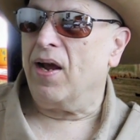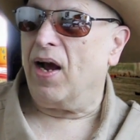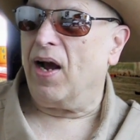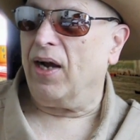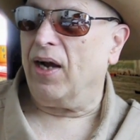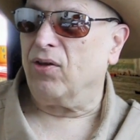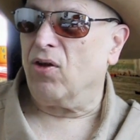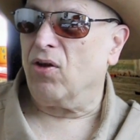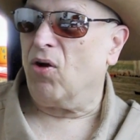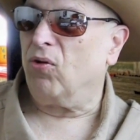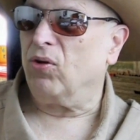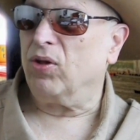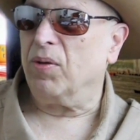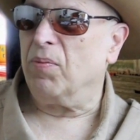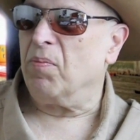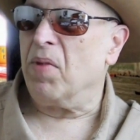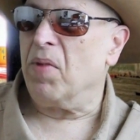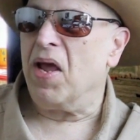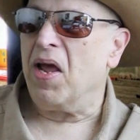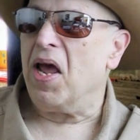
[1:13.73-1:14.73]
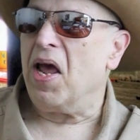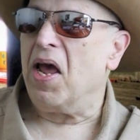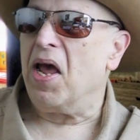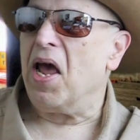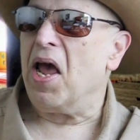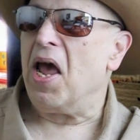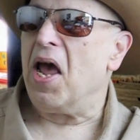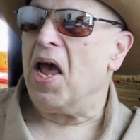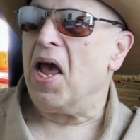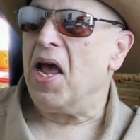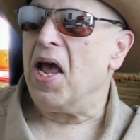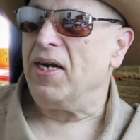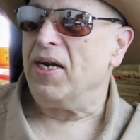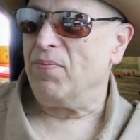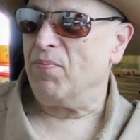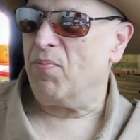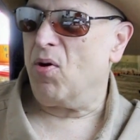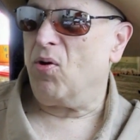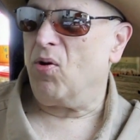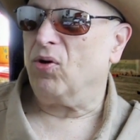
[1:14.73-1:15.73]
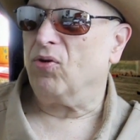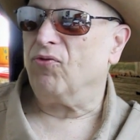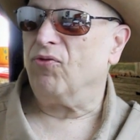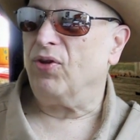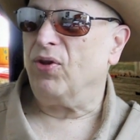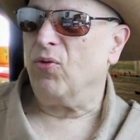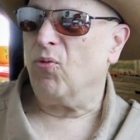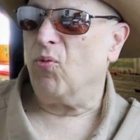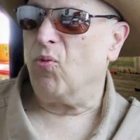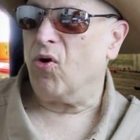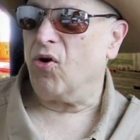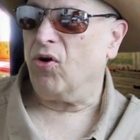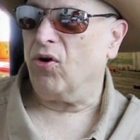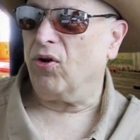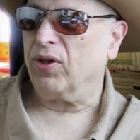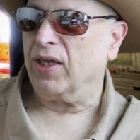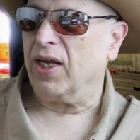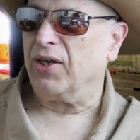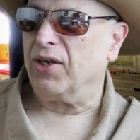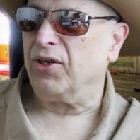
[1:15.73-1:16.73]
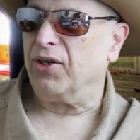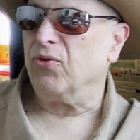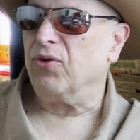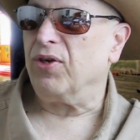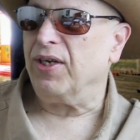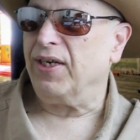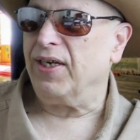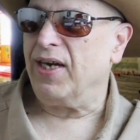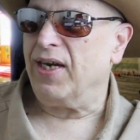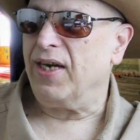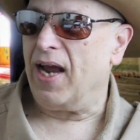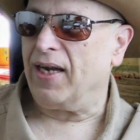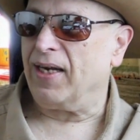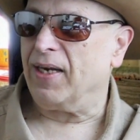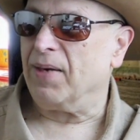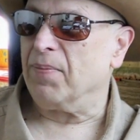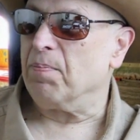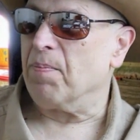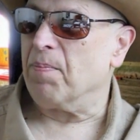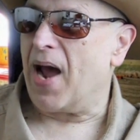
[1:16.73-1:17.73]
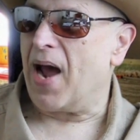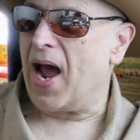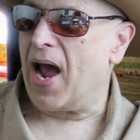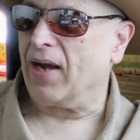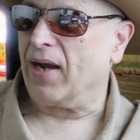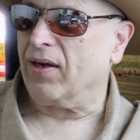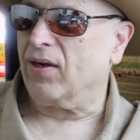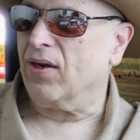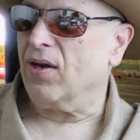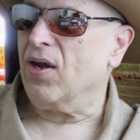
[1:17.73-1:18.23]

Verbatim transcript: I told him, any bowler in the world that you can get and back,